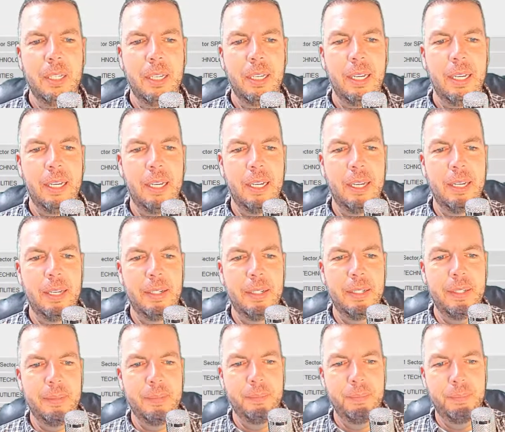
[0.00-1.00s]

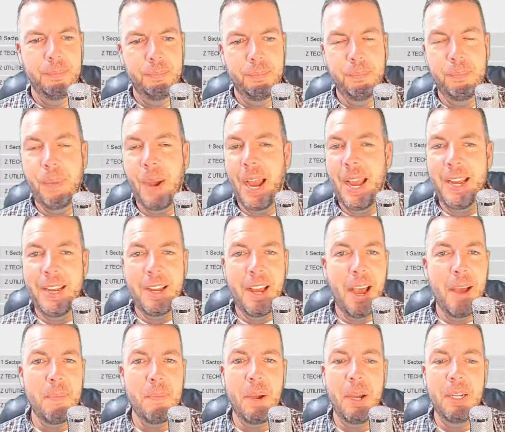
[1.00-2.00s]
By
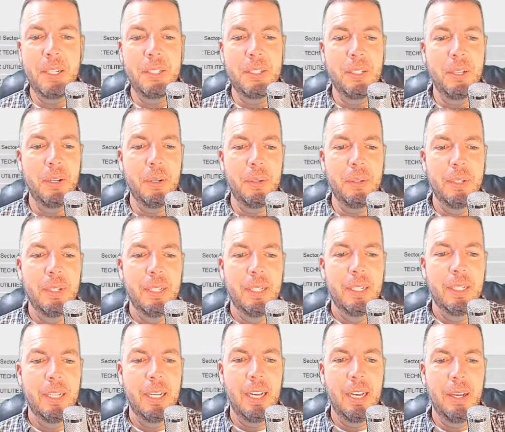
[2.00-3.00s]
not much, though.
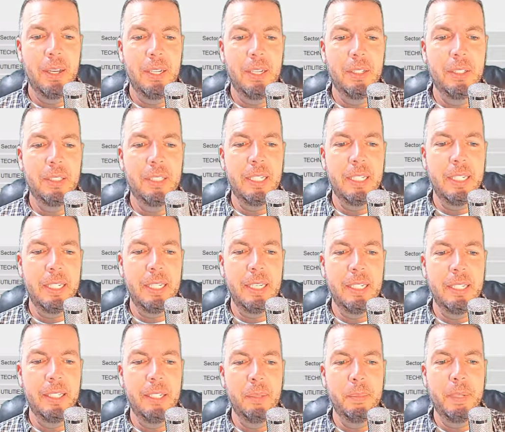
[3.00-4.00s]
Here's a
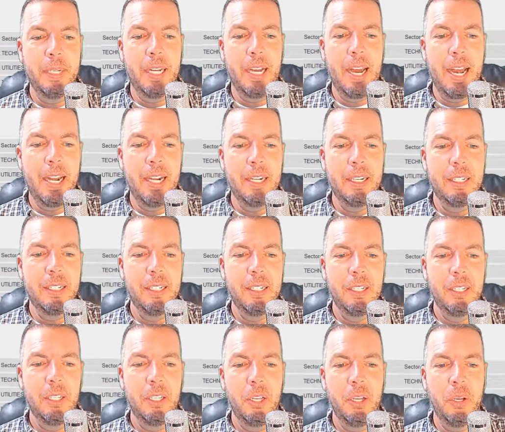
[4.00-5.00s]
little bit higher
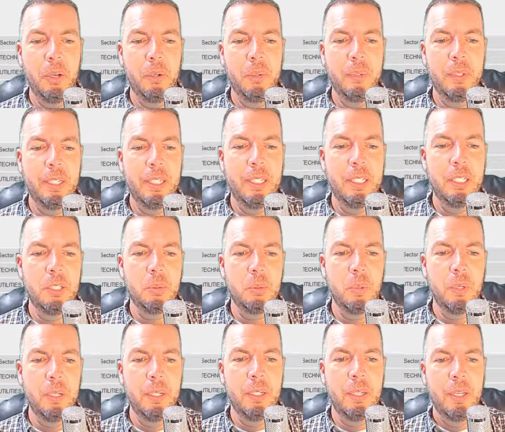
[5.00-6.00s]
low than this
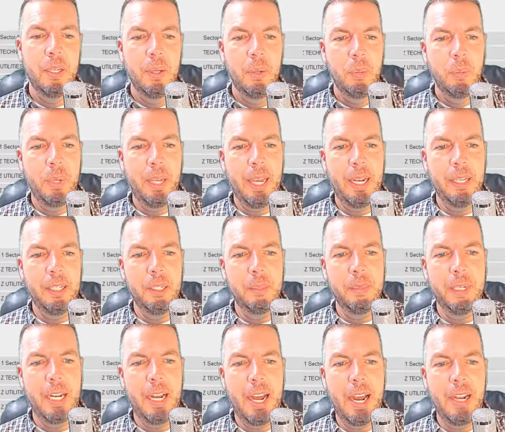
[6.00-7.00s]
one. We had a little
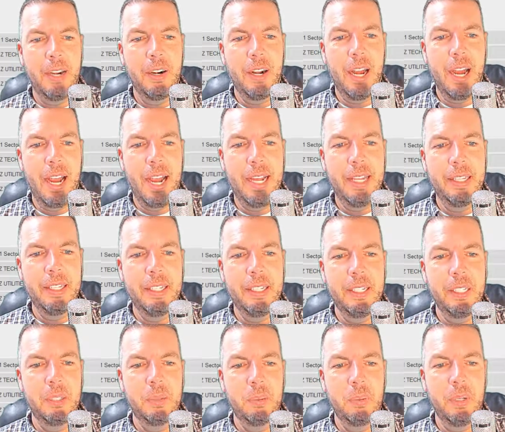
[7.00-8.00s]
bit higher high than
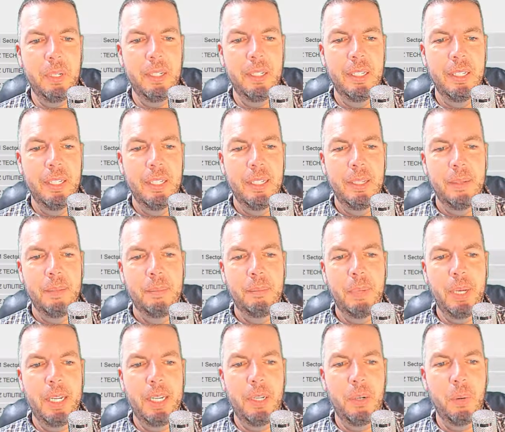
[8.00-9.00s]
this one.
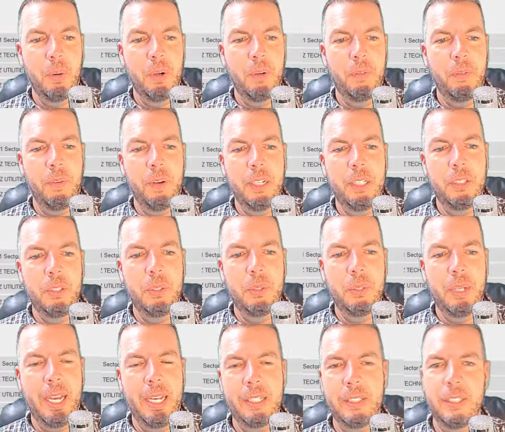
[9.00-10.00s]
But in order for us
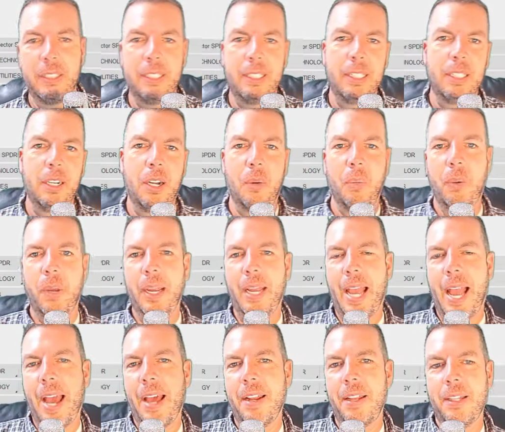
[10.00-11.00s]
to actually see our way
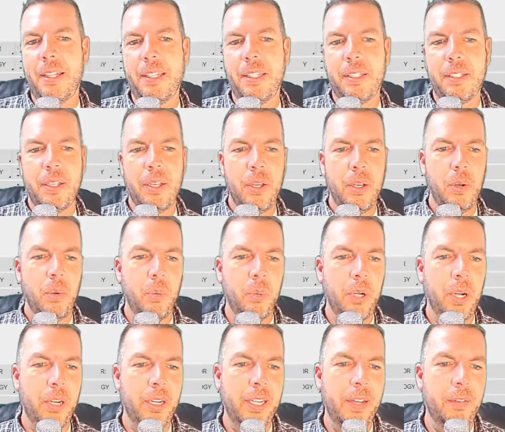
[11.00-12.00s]
out of this, we
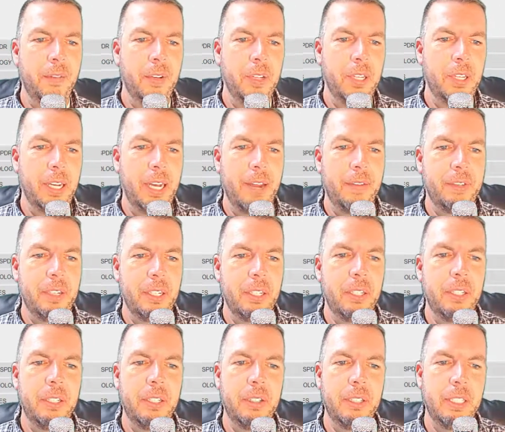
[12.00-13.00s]
are definitely going to have to
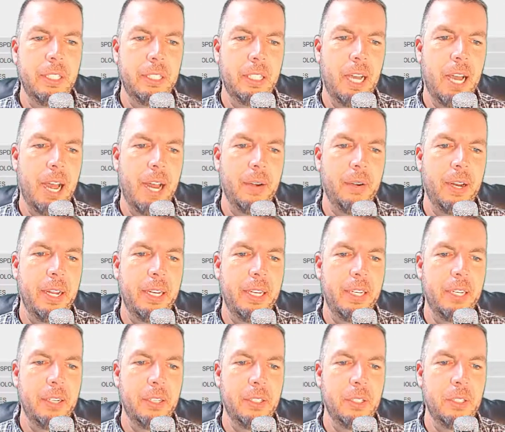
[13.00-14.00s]
clear this high right here.